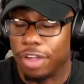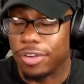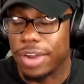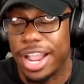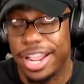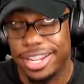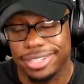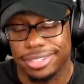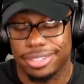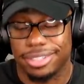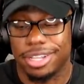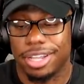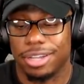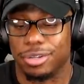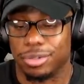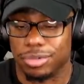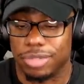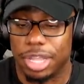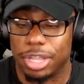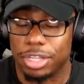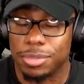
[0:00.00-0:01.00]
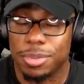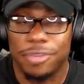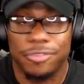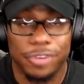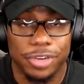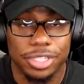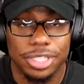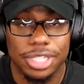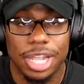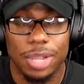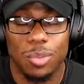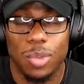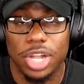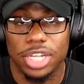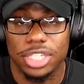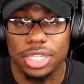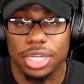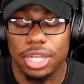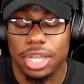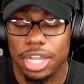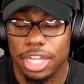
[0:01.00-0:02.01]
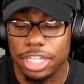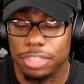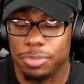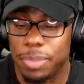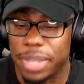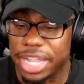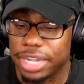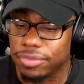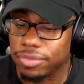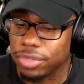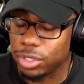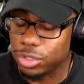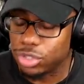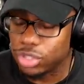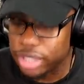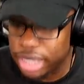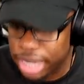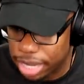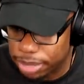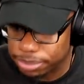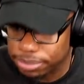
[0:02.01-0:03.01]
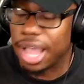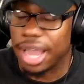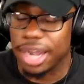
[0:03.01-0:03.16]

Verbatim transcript: All right, so that was my first time watching The Hunchback of Notre Dame.